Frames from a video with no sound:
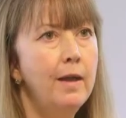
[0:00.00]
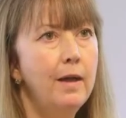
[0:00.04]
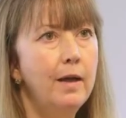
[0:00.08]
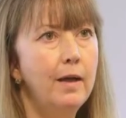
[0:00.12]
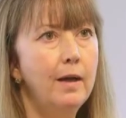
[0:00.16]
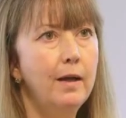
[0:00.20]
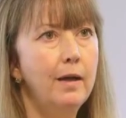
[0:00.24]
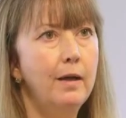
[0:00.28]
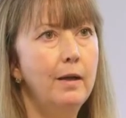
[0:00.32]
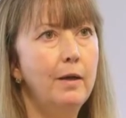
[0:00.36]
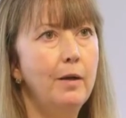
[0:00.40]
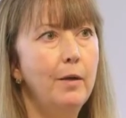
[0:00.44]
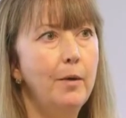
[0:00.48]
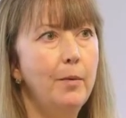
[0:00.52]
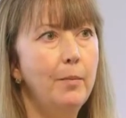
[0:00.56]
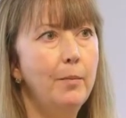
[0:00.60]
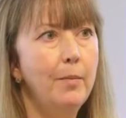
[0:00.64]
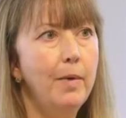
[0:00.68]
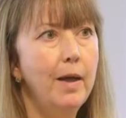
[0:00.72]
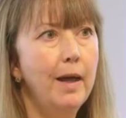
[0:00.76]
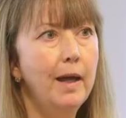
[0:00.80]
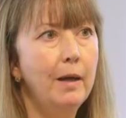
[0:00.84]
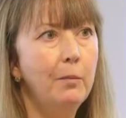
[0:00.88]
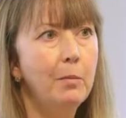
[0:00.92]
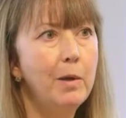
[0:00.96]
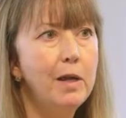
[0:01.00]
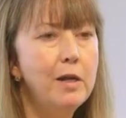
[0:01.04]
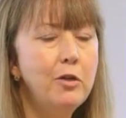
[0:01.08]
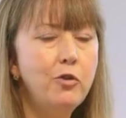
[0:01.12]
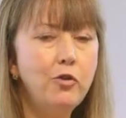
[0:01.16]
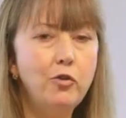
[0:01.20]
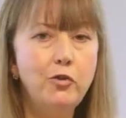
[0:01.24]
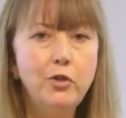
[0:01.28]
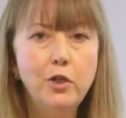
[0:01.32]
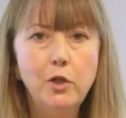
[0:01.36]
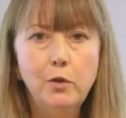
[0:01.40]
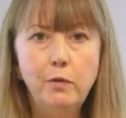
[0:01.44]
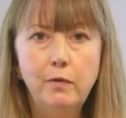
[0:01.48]
And we
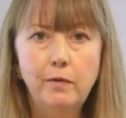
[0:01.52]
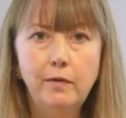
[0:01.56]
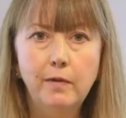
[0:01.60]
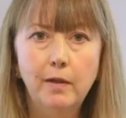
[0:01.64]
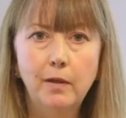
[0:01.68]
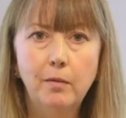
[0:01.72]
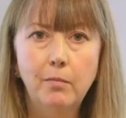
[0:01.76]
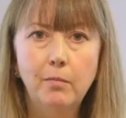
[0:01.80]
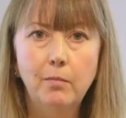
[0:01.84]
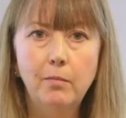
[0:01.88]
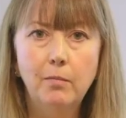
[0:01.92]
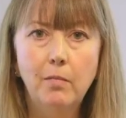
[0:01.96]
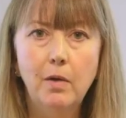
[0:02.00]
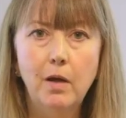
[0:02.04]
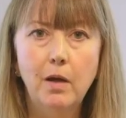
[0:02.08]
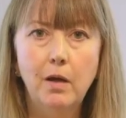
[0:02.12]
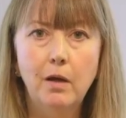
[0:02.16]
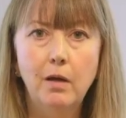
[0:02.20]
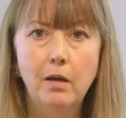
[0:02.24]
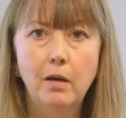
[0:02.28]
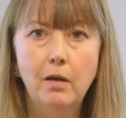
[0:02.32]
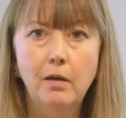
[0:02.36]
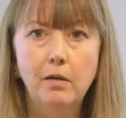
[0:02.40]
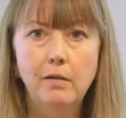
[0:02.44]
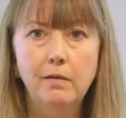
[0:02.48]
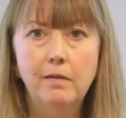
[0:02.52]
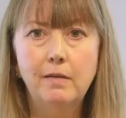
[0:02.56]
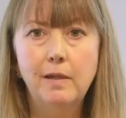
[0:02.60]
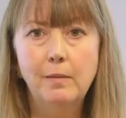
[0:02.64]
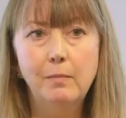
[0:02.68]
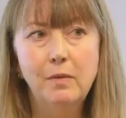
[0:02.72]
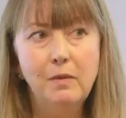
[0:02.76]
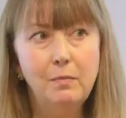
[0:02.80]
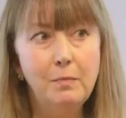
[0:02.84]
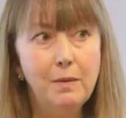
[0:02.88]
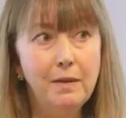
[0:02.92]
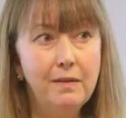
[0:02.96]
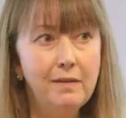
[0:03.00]
introduced some
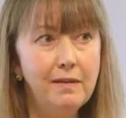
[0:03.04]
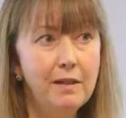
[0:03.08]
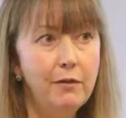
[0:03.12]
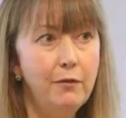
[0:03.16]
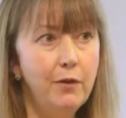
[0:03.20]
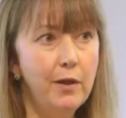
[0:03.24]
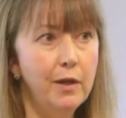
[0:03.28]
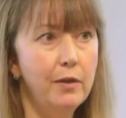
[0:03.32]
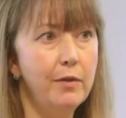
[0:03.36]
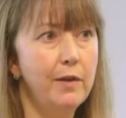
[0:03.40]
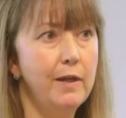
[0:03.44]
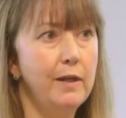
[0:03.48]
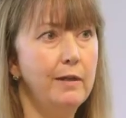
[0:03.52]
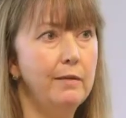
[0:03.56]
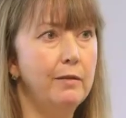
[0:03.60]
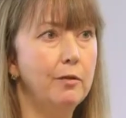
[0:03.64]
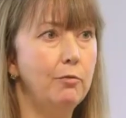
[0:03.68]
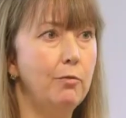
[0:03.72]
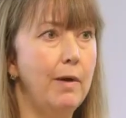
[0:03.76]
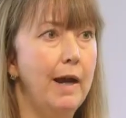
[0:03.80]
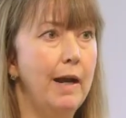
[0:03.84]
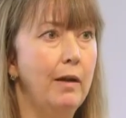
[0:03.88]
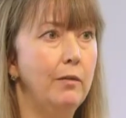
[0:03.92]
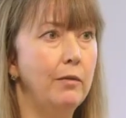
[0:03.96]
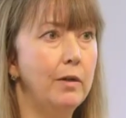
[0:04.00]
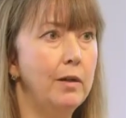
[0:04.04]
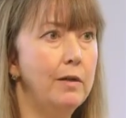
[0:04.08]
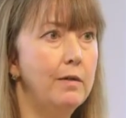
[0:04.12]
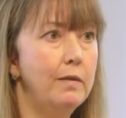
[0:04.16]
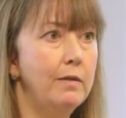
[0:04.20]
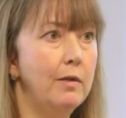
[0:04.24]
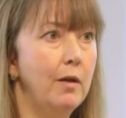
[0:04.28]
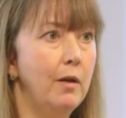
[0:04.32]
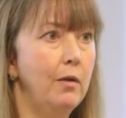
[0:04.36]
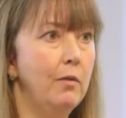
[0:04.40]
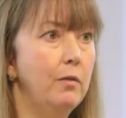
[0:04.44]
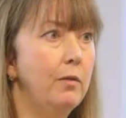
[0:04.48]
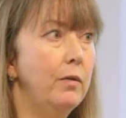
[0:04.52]
specific things around it,
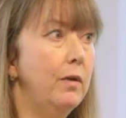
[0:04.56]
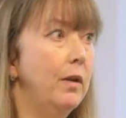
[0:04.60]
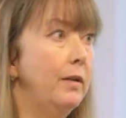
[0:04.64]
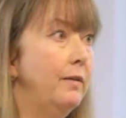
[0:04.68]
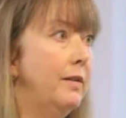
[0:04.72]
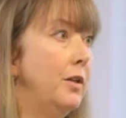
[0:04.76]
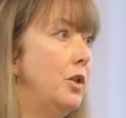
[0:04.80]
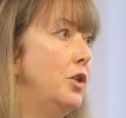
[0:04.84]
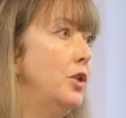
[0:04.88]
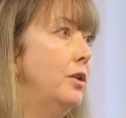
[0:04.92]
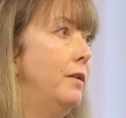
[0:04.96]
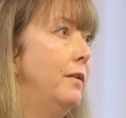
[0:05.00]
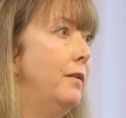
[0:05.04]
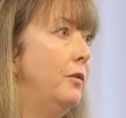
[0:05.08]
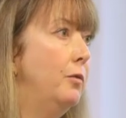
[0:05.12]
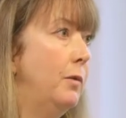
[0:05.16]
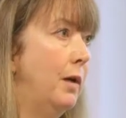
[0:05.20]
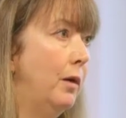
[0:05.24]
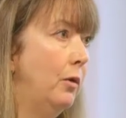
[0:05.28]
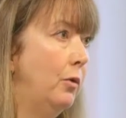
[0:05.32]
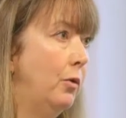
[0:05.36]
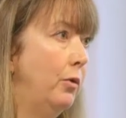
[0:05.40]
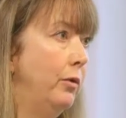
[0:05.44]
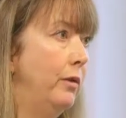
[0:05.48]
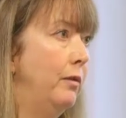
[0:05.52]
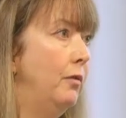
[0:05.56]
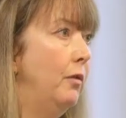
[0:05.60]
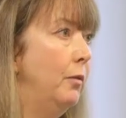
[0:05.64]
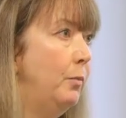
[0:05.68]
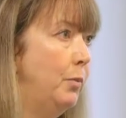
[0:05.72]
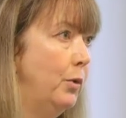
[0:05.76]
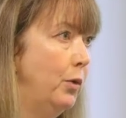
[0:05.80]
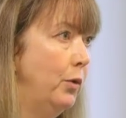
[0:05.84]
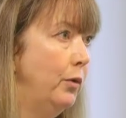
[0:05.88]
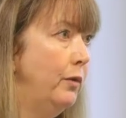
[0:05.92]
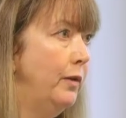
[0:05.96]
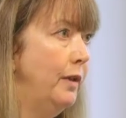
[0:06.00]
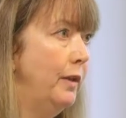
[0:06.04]
so additions to our audit
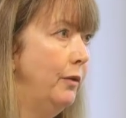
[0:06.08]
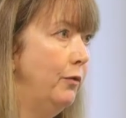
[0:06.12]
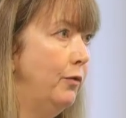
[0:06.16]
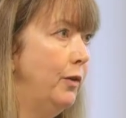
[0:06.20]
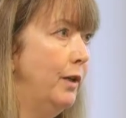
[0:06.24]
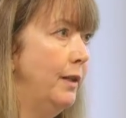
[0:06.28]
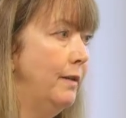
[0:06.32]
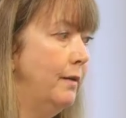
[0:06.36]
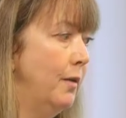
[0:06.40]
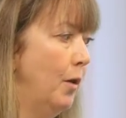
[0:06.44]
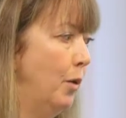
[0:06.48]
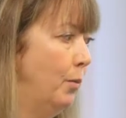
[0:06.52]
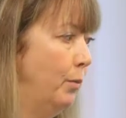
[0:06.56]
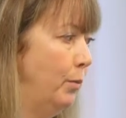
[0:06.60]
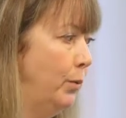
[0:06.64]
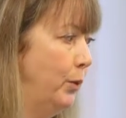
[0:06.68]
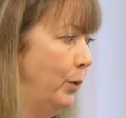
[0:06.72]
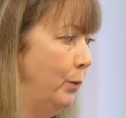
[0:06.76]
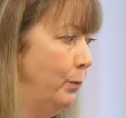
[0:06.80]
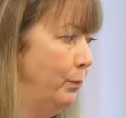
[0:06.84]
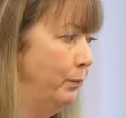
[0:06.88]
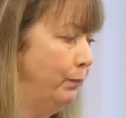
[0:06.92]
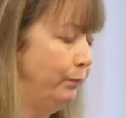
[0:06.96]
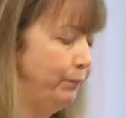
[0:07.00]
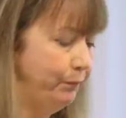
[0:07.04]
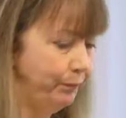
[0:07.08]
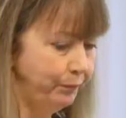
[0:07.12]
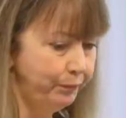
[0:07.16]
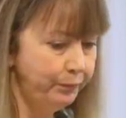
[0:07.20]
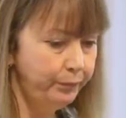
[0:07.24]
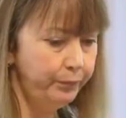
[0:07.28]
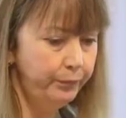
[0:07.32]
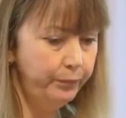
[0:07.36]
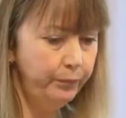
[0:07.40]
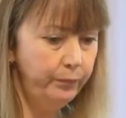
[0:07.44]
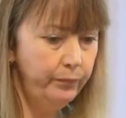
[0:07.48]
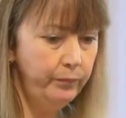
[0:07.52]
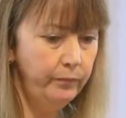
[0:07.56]
reporting, for example.
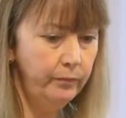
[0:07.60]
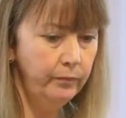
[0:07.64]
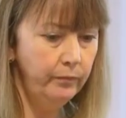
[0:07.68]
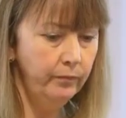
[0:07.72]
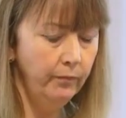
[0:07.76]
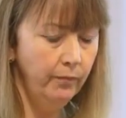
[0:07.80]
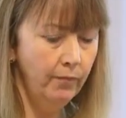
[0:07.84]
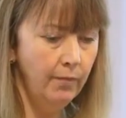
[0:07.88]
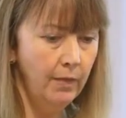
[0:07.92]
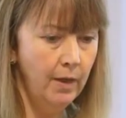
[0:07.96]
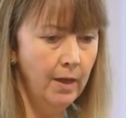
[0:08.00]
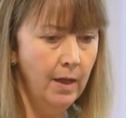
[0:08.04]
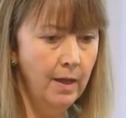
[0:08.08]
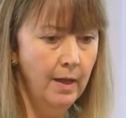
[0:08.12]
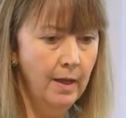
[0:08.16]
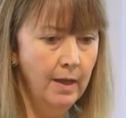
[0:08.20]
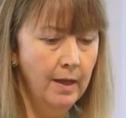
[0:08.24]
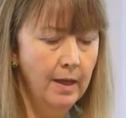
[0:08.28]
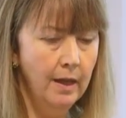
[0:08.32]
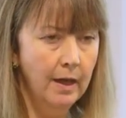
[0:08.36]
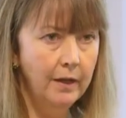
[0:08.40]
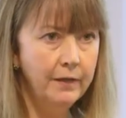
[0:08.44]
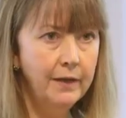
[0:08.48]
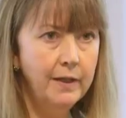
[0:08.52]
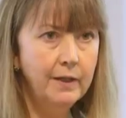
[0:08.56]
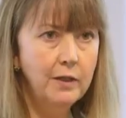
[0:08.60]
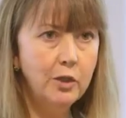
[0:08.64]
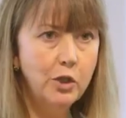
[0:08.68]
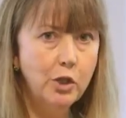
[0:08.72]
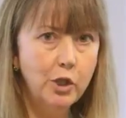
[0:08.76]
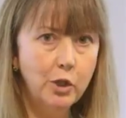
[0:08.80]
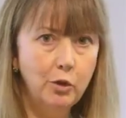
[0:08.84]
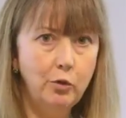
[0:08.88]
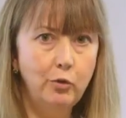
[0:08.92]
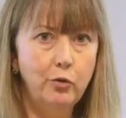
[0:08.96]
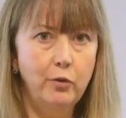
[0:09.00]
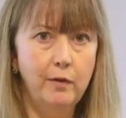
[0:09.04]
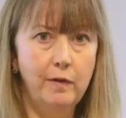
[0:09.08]
I think the
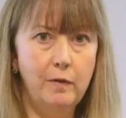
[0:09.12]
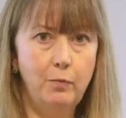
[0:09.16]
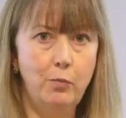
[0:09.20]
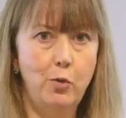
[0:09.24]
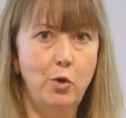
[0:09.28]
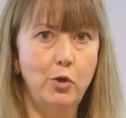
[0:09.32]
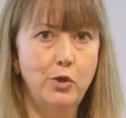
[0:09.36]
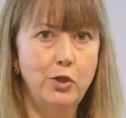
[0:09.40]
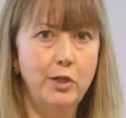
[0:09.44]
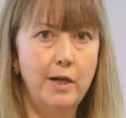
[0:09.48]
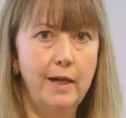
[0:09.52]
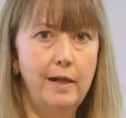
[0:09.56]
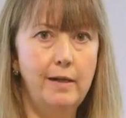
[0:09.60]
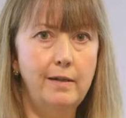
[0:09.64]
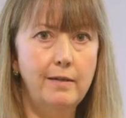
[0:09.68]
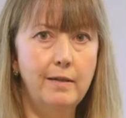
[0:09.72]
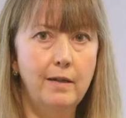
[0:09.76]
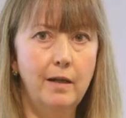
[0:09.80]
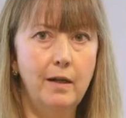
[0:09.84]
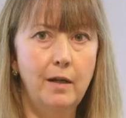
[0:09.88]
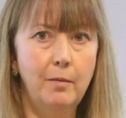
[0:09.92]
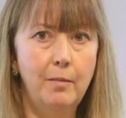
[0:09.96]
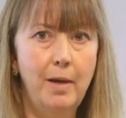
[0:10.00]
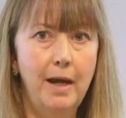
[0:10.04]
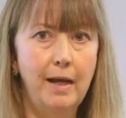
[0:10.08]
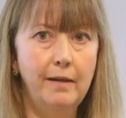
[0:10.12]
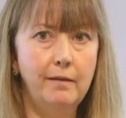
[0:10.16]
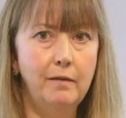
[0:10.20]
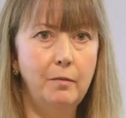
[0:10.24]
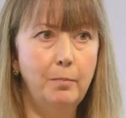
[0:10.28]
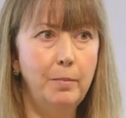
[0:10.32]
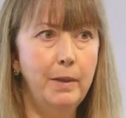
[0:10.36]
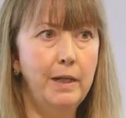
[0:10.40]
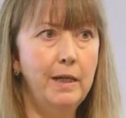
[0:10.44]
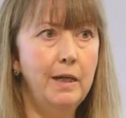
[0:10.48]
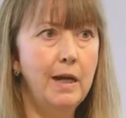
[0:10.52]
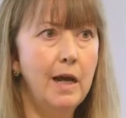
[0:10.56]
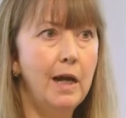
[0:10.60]
children's project has
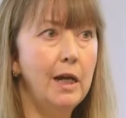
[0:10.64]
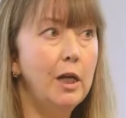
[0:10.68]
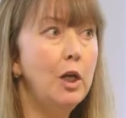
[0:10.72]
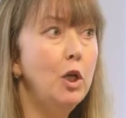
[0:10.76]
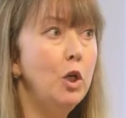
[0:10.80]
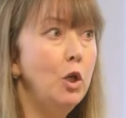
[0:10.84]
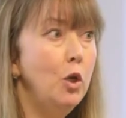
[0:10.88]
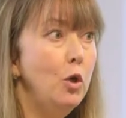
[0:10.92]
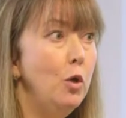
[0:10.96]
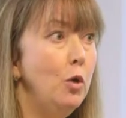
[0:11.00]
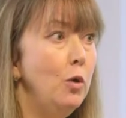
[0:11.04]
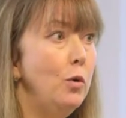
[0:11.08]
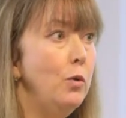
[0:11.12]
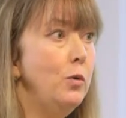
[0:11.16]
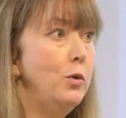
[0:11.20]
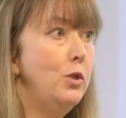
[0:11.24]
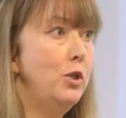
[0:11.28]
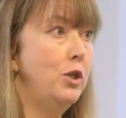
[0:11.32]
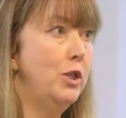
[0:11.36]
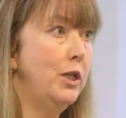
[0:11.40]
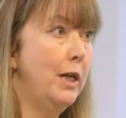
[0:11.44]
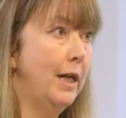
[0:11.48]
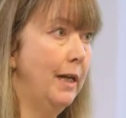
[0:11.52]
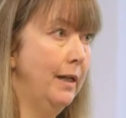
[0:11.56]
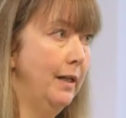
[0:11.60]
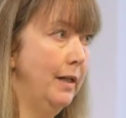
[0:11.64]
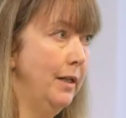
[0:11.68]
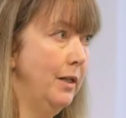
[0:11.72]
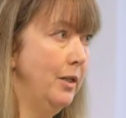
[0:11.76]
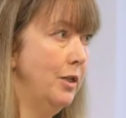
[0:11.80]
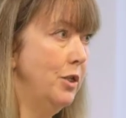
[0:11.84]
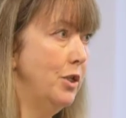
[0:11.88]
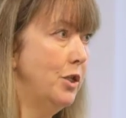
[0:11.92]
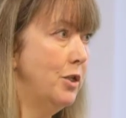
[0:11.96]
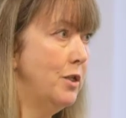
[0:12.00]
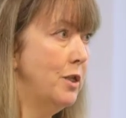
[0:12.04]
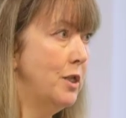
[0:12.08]
been a huge challenge.